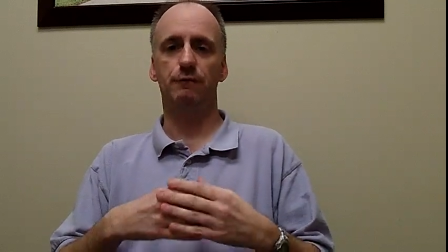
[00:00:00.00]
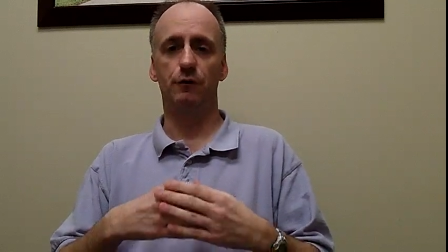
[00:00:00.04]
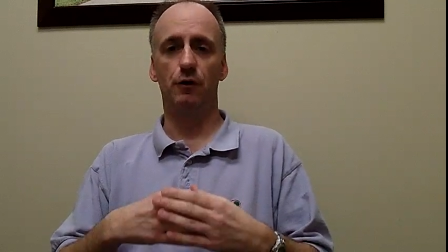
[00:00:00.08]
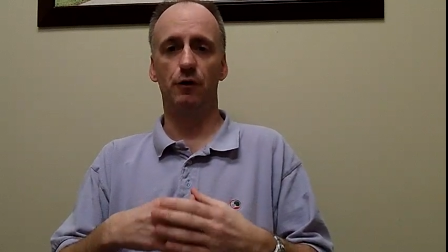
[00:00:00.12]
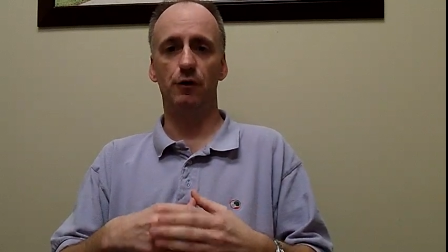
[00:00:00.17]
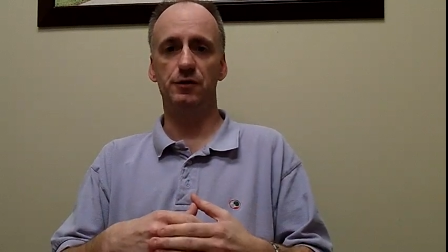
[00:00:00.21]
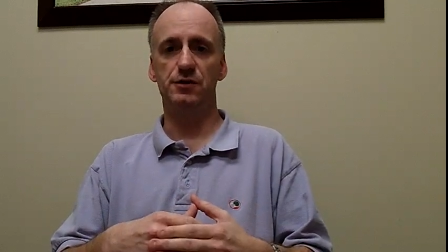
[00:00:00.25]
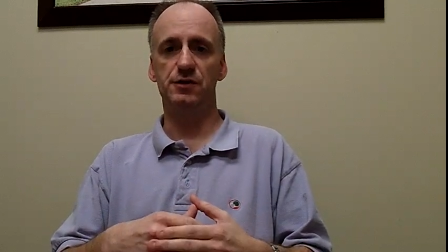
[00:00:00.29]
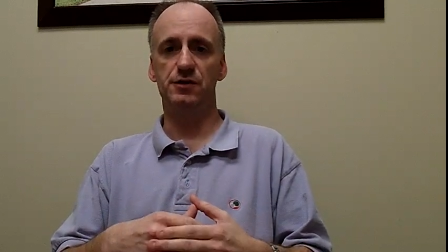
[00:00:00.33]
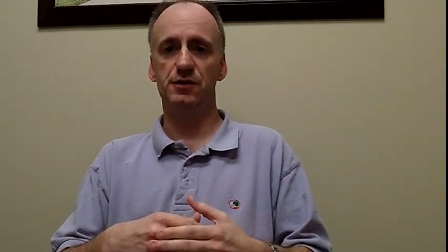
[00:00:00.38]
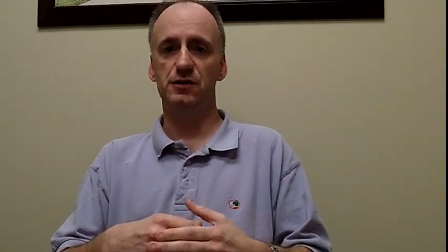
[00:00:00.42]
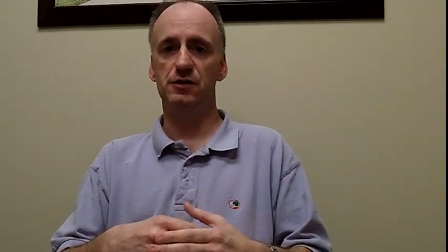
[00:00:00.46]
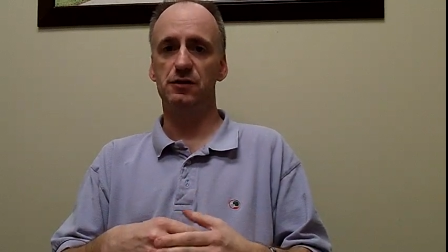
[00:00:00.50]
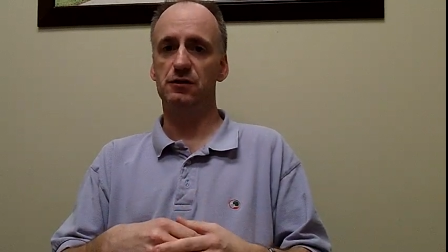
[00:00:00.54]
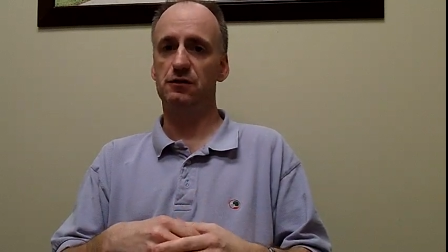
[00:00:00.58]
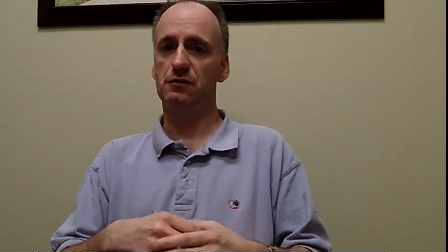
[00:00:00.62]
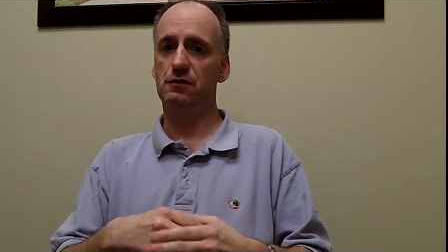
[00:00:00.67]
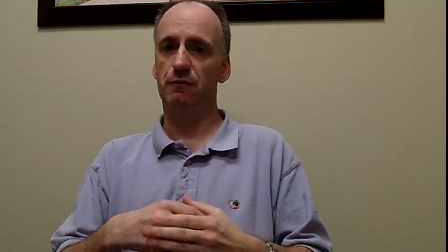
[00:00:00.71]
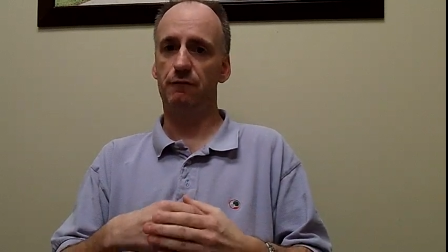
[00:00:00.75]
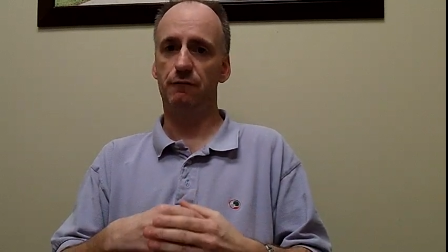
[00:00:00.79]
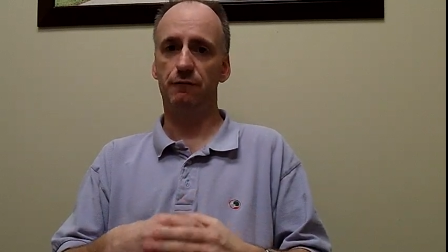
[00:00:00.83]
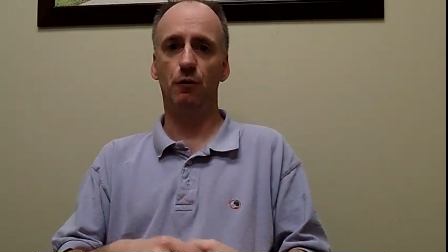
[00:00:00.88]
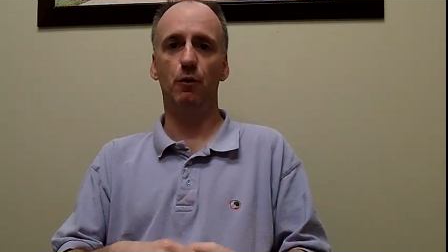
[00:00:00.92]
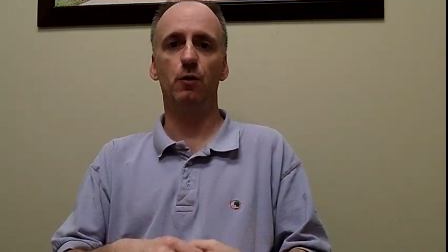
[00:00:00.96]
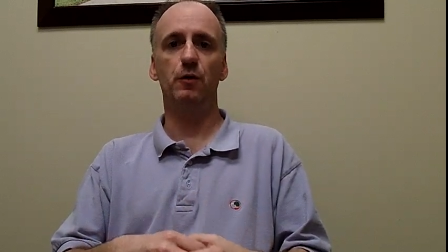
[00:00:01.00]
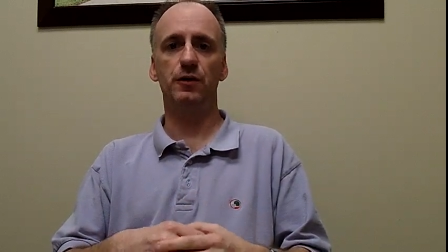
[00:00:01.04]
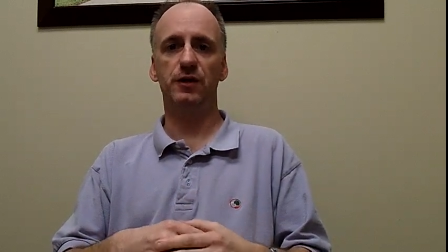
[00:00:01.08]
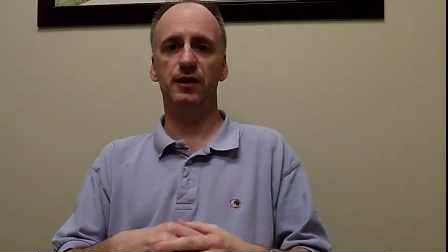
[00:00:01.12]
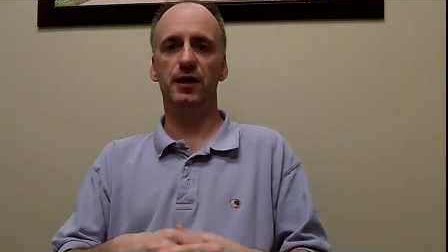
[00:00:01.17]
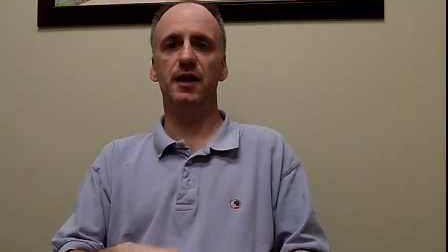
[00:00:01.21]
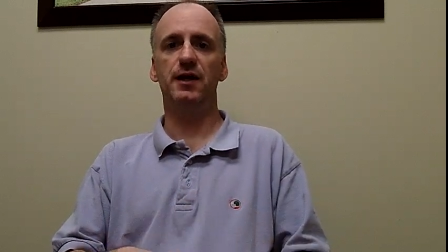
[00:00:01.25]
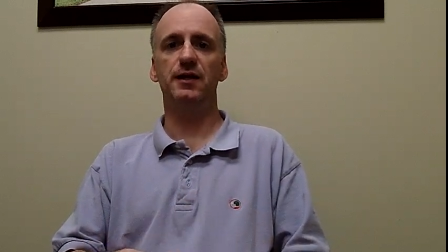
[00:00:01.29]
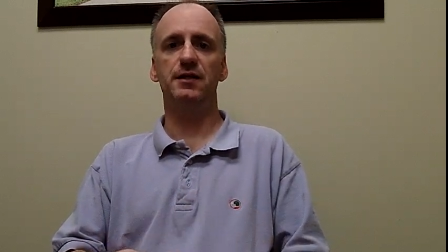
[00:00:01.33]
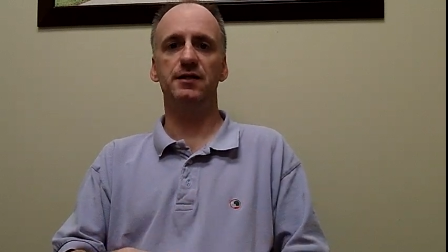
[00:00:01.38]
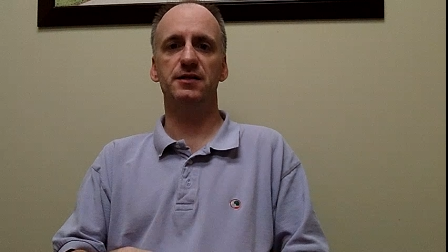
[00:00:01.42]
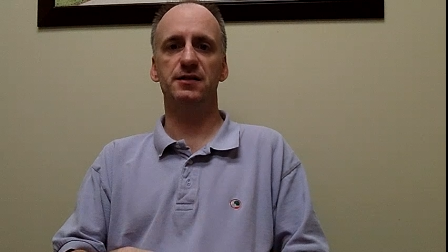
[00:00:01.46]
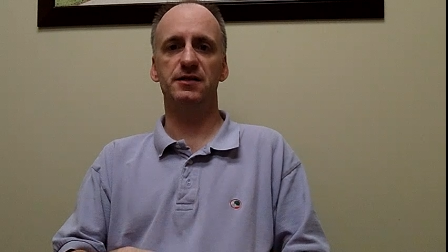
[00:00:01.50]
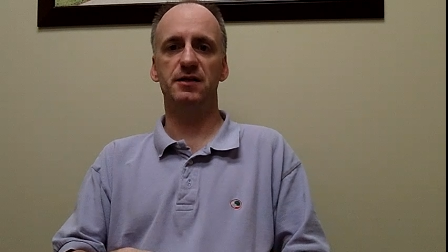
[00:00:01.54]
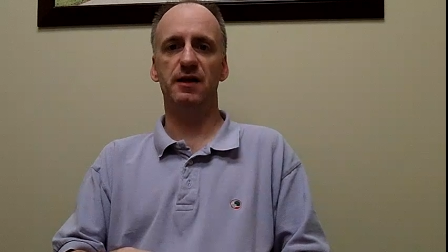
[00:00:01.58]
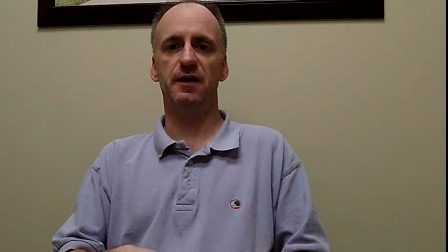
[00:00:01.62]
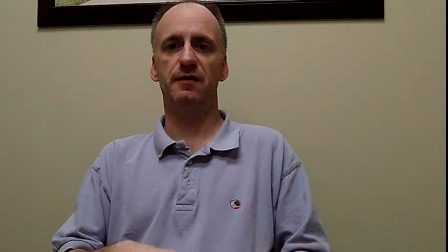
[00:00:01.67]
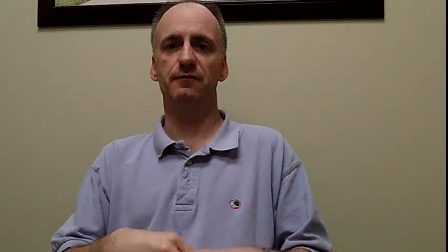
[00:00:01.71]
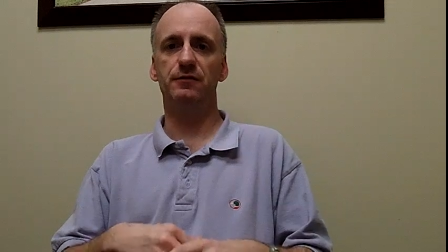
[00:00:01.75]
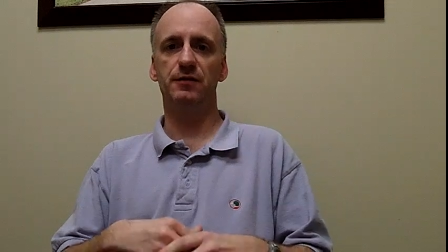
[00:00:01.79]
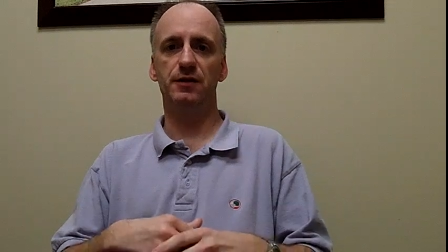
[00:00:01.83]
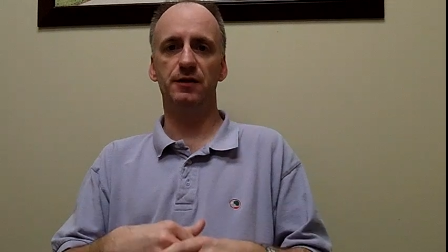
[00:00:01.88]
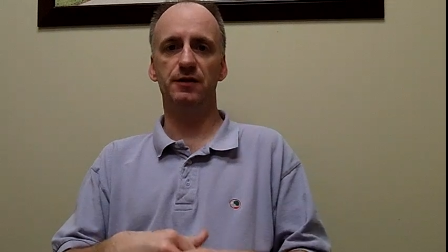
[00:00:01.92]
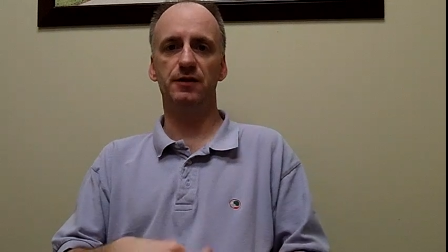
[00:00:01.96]
versus forty-eight to
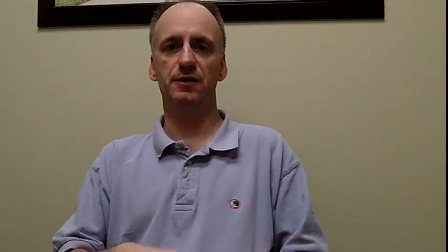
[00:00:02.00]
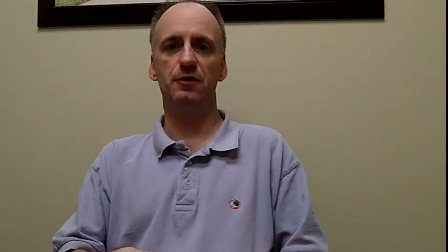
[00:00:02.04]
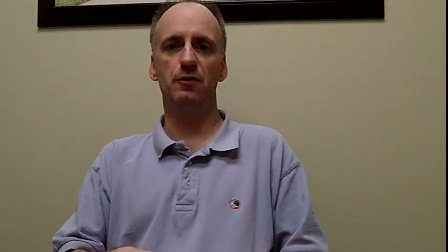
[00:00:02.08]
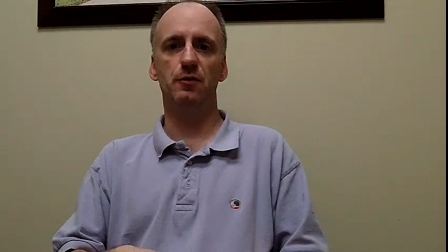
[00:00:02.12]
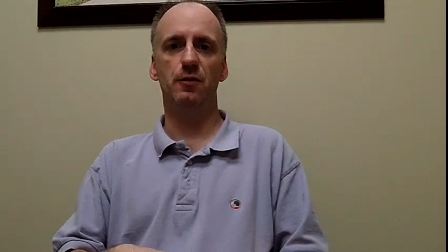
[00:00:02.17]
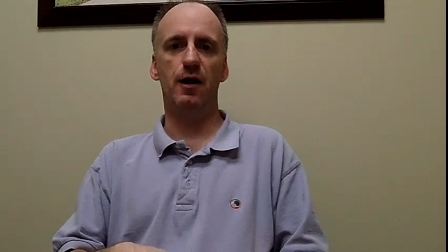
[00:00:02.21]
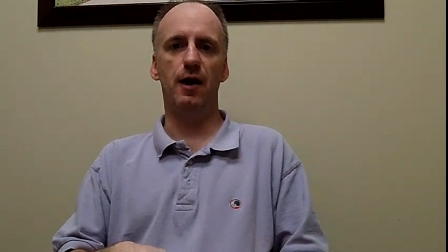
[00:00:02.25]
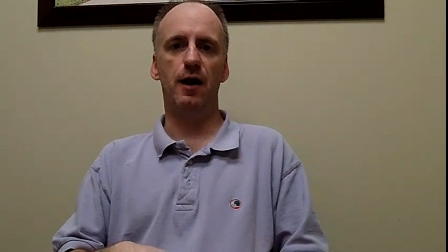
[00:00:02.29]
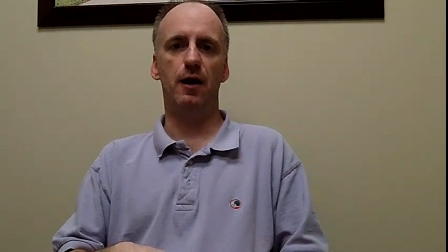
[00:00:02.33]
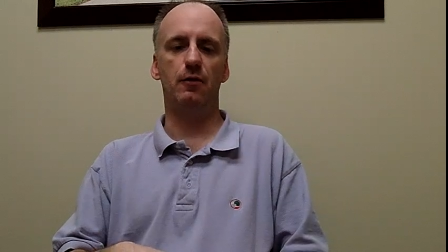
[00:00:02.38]
seventy-two